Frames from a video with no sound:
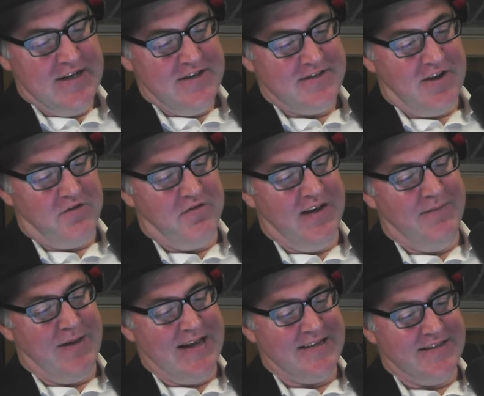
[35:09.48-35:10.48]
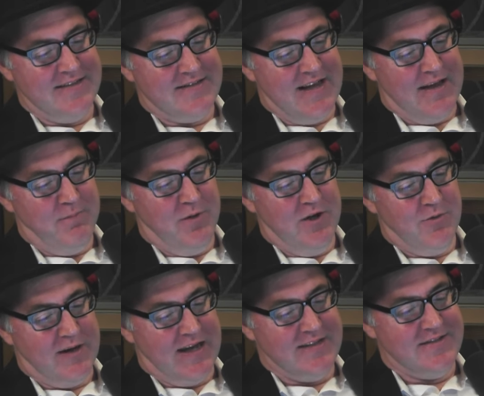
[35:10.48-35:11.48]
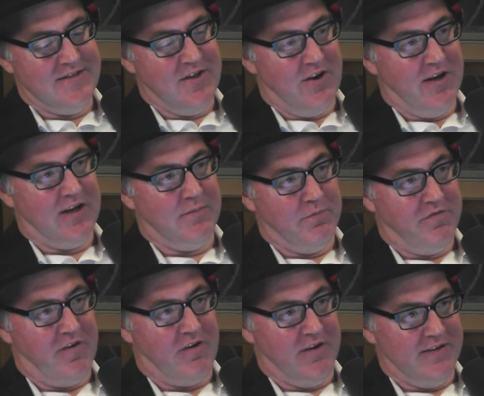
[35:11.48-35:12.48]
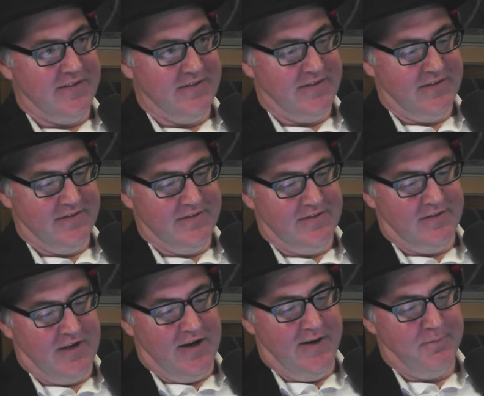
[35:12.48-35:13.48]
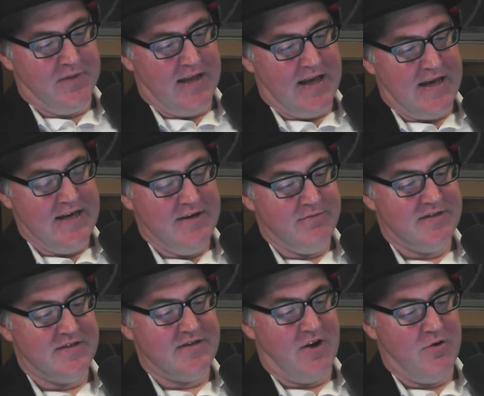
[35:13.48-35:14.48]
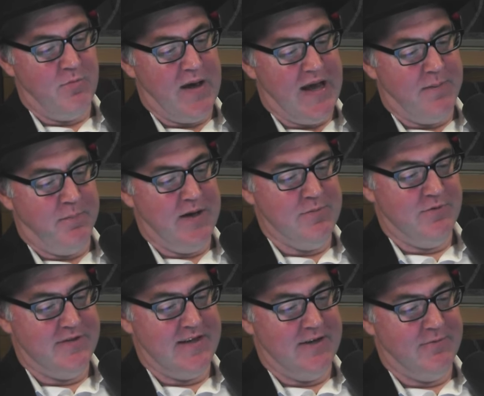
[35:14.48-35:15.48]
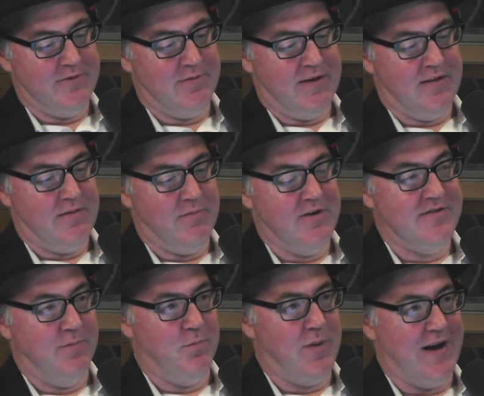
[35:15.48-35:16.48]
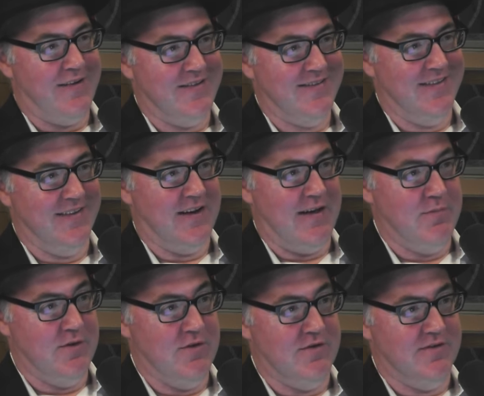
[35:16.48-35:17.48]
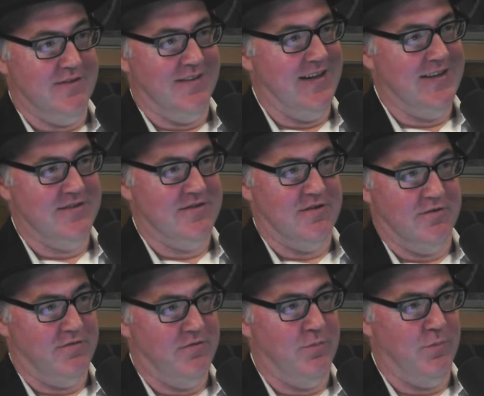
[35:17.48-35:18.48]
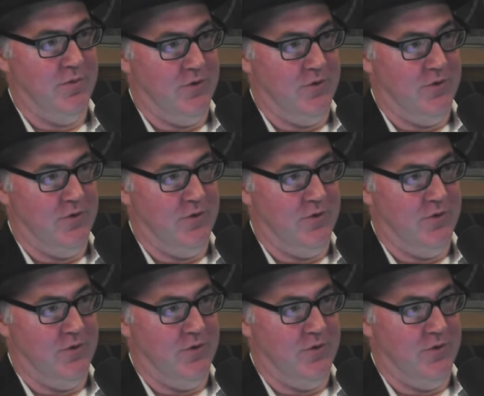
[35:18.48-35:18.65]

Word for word: So Vinnie makes his debut against Nottingham Forest, right? He was so bad, people said it was one of the most embarrassing debuts in the history of football.